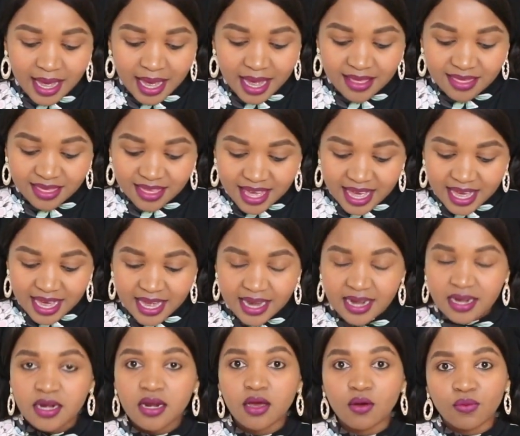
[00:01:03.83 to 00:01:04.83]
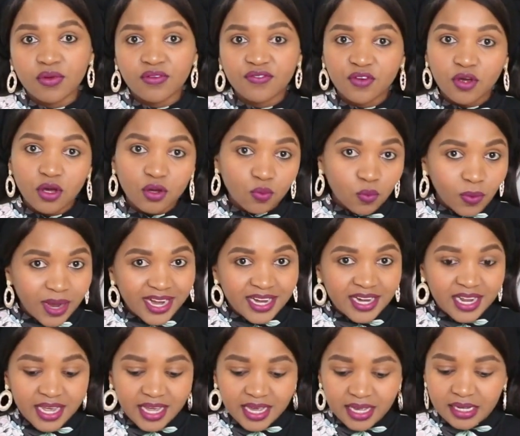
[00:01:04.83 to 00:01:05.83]
And then we've got
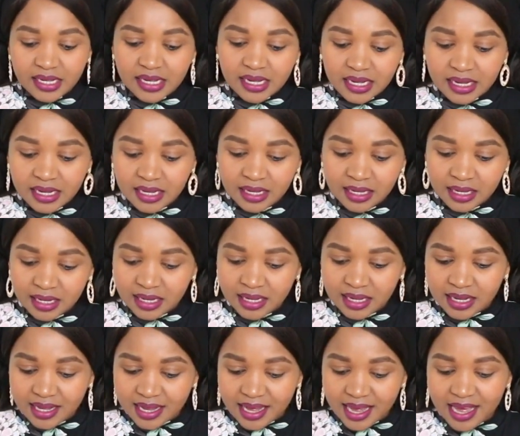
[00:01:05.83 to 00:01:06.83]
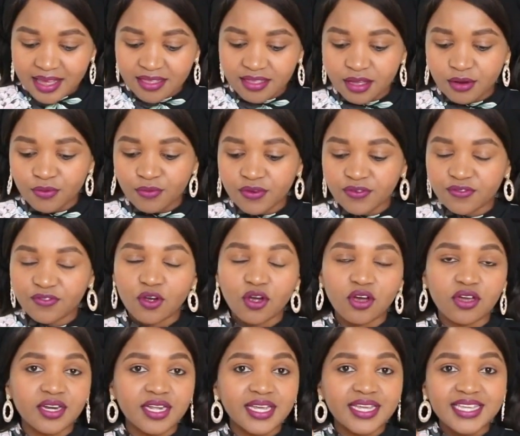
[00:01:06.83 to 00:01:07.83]
1 egg. And then we've
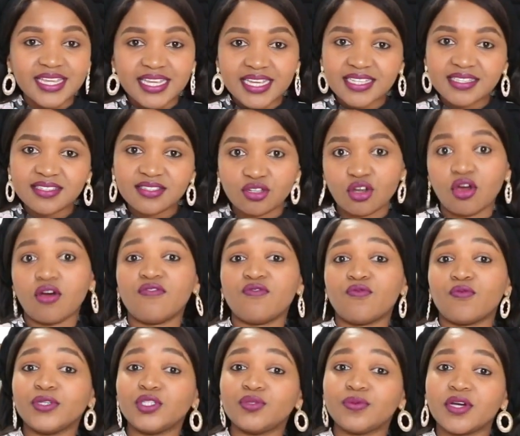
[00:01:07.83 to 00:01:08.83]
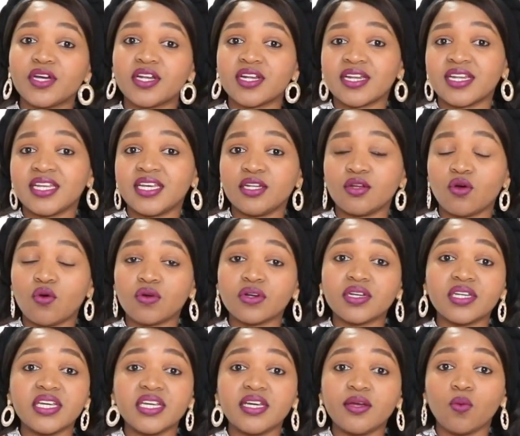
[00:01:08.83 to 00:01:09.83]
got yeast, of which we're going to need
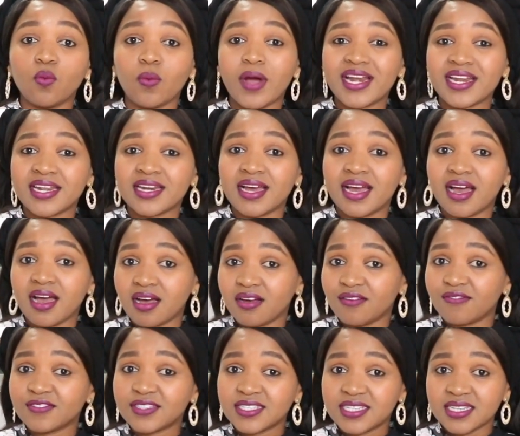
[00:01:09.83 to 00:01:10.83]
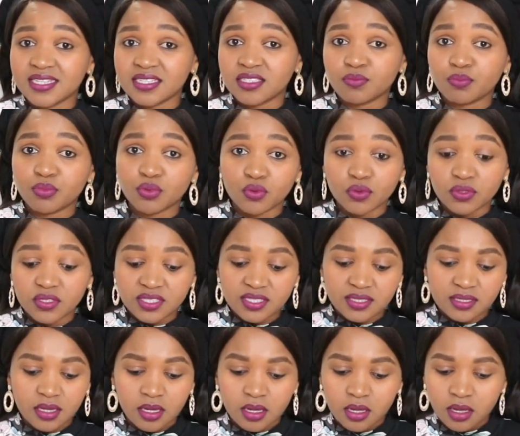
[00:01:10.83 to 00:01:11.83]
only 1.5
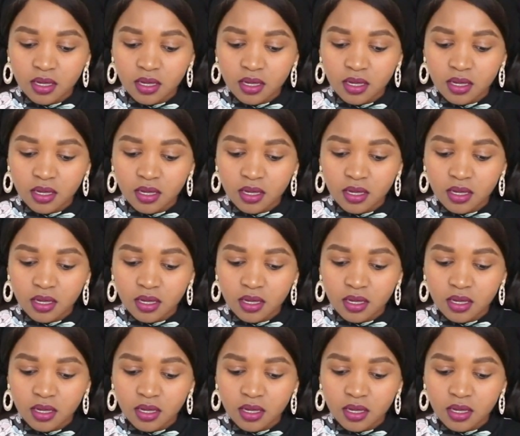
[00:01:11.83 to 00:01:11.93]
teaspoons.